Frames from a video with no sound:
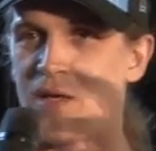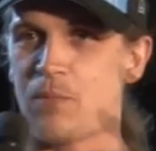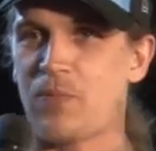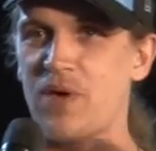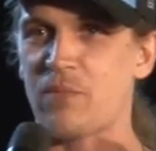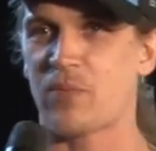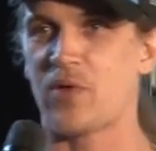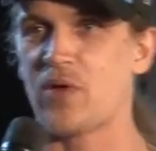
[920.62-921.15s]
to
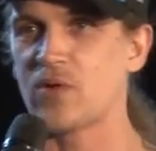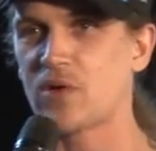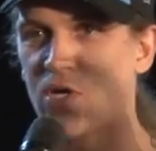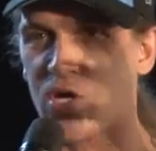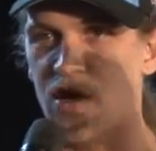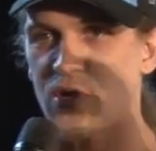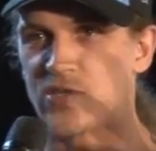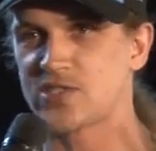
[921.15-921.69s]
people
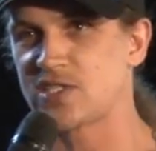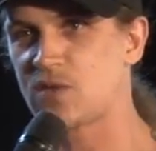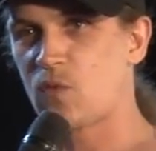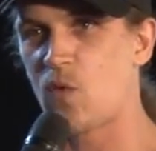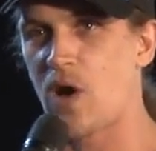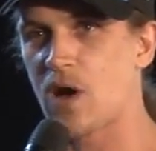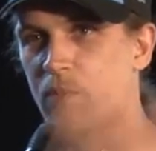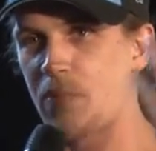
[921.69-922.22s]
curse and
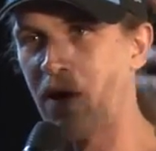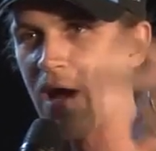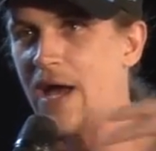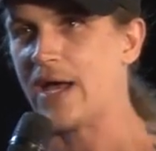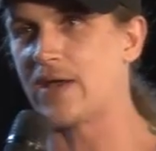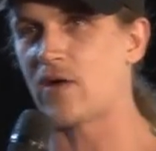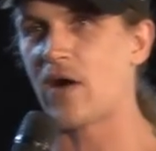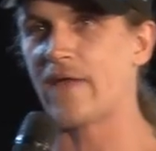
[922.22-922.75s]
walk
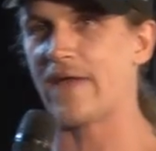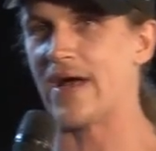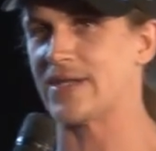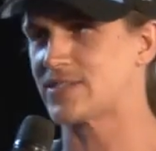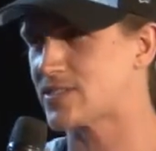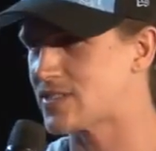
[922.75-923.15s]
by and all that